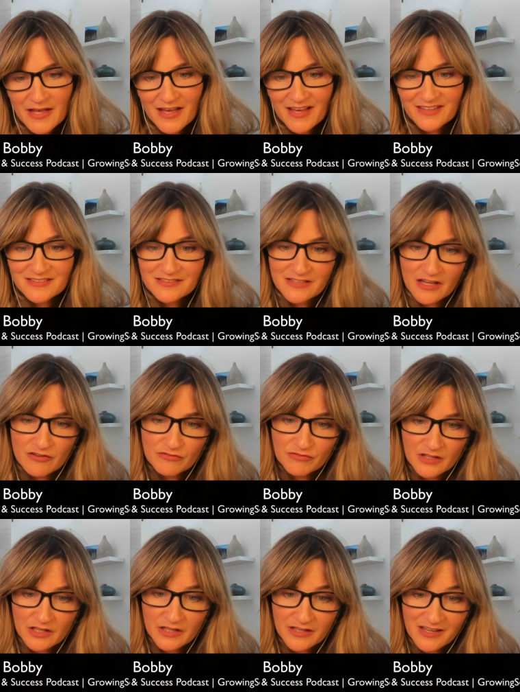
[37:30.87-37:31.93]
and safe
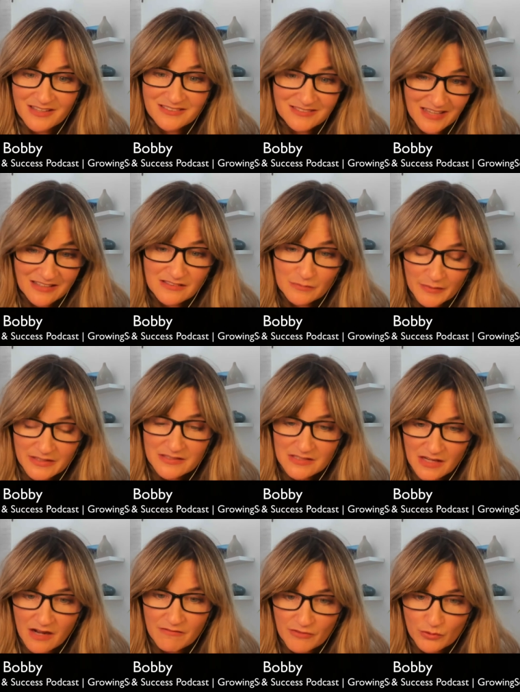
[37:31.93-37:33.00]
feeling assessment
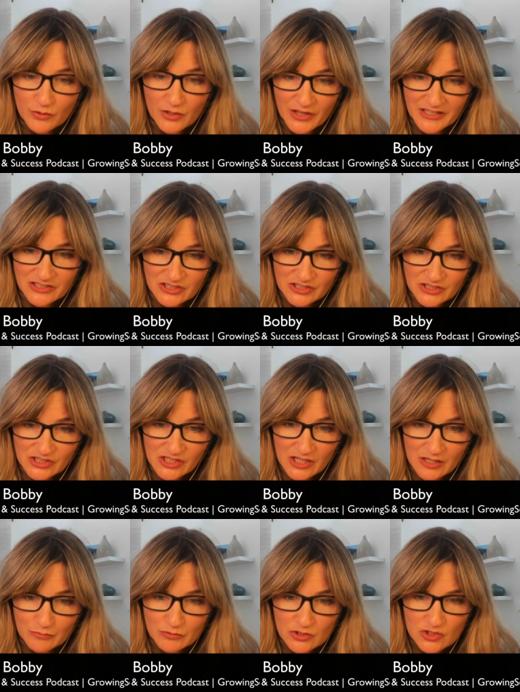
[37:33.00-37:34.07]
of the
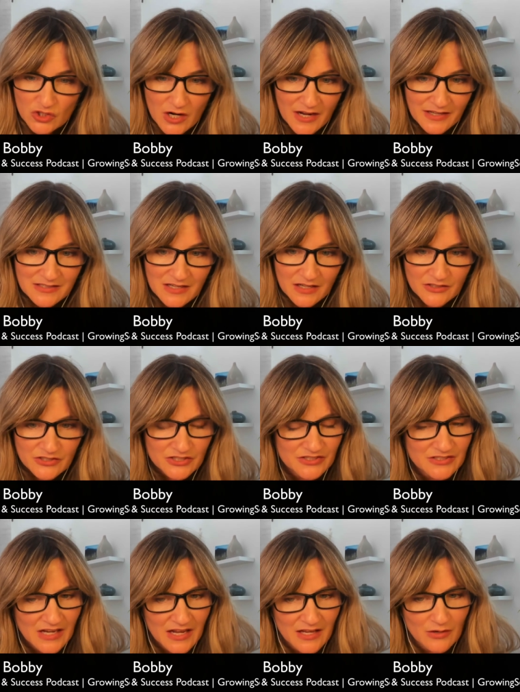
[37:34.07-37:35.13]
relationship to try to
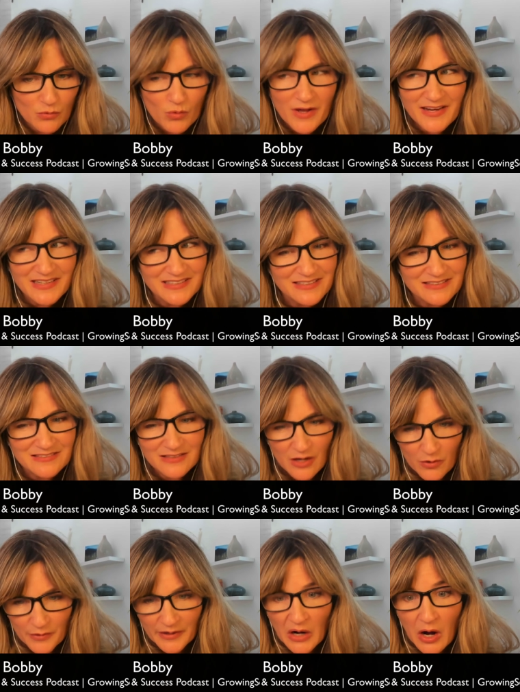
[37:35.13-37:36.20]
understand what is
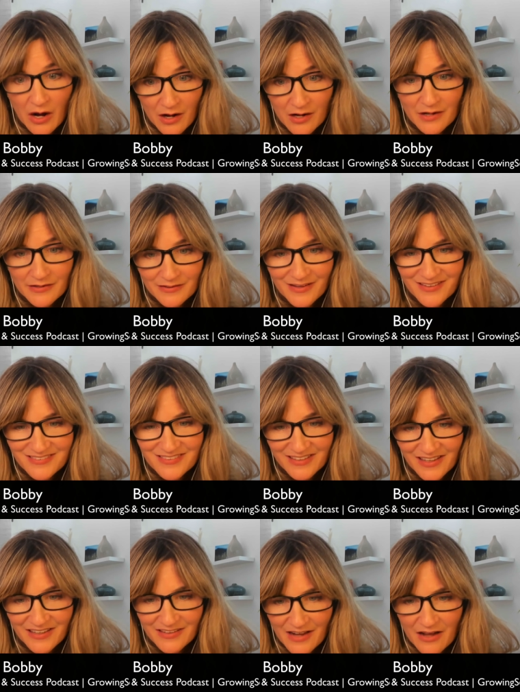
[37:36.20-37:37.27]
going on and
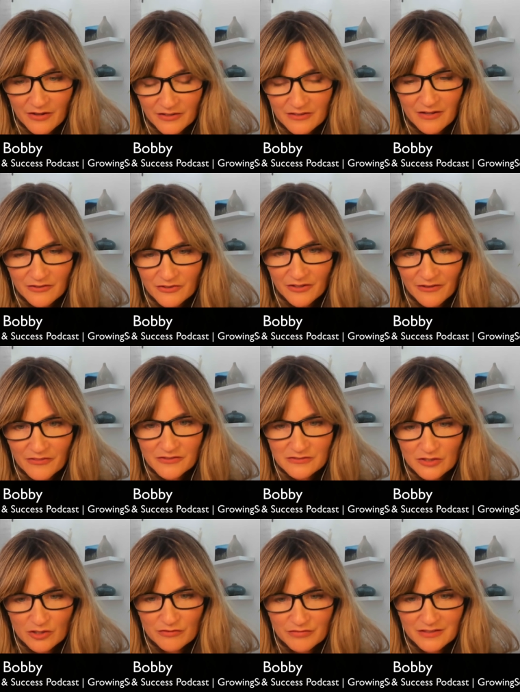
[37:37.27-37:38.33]
digging down underneath the
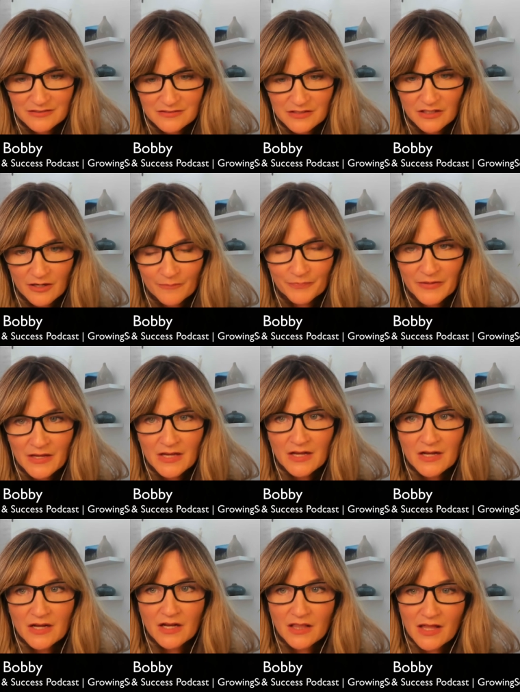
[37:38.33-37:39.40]
surface. You know,
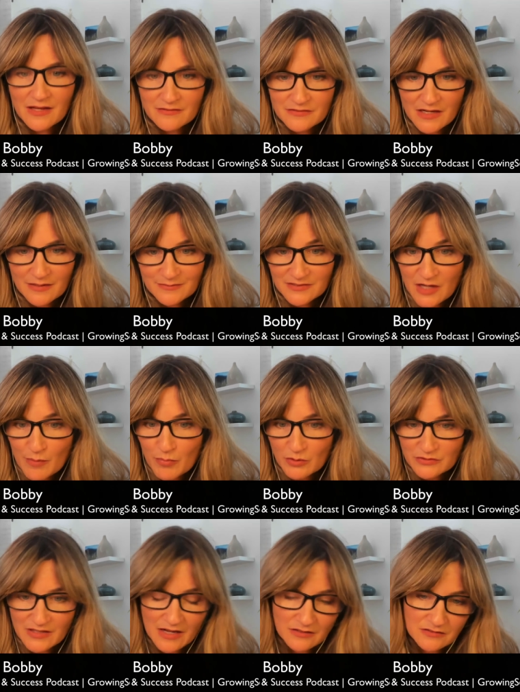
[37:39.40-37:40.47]
a lot of times
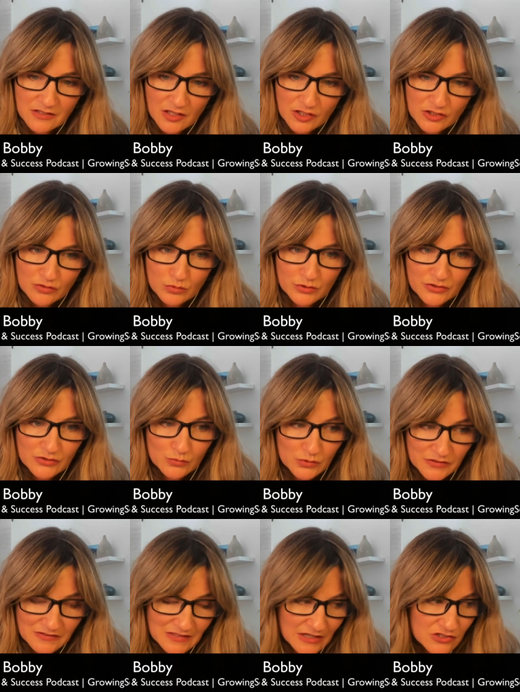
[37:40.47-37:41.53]
couples counselors will, will
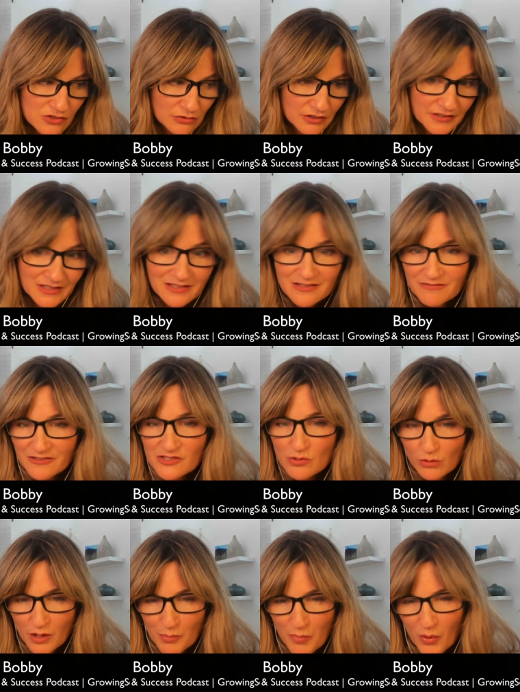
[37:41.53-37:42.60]
schedule an
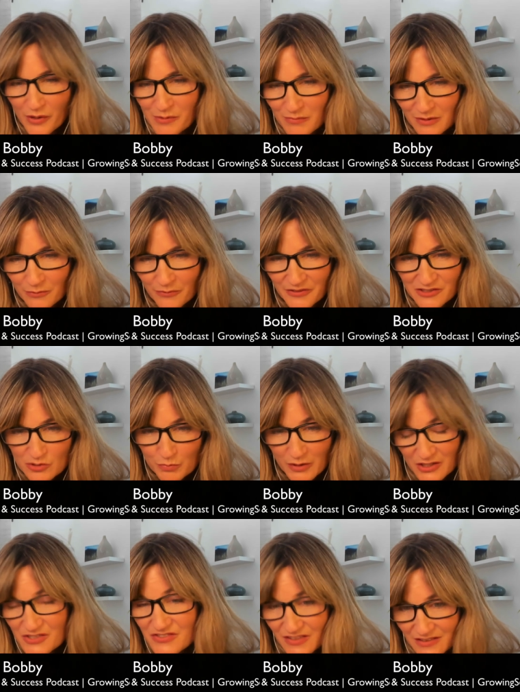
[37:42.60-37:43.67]
individual appointment with each
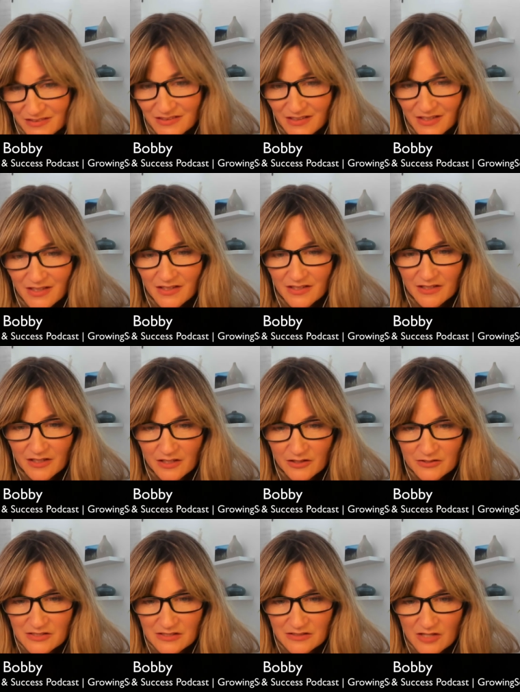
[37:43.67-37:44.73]
person, you
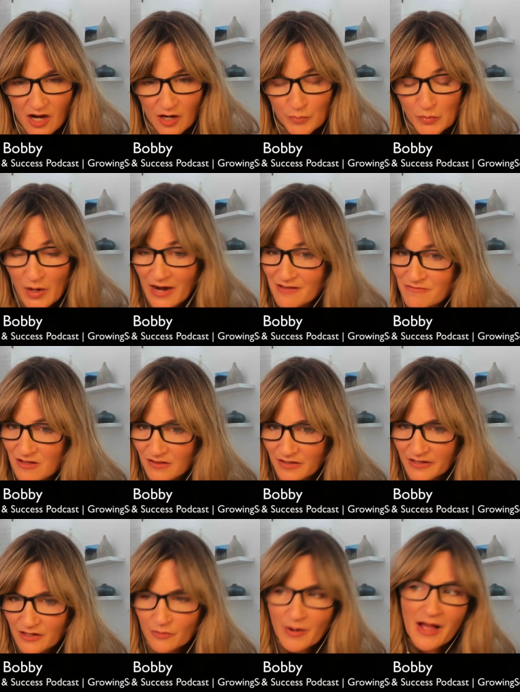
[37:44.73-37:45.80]
know, to talk
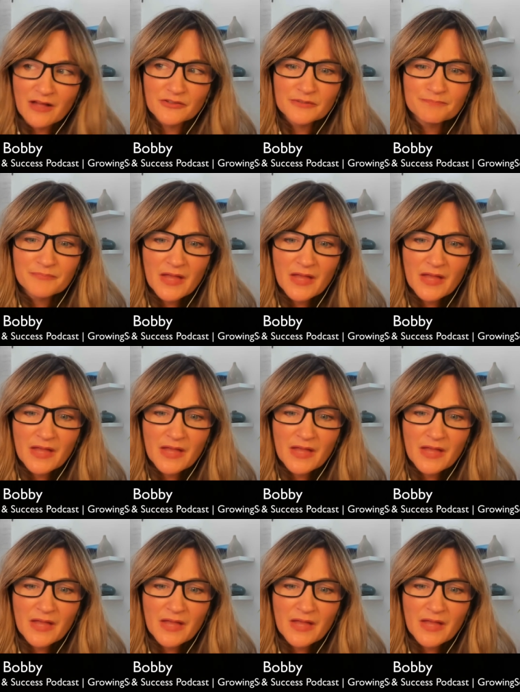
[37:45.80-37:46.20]
privately around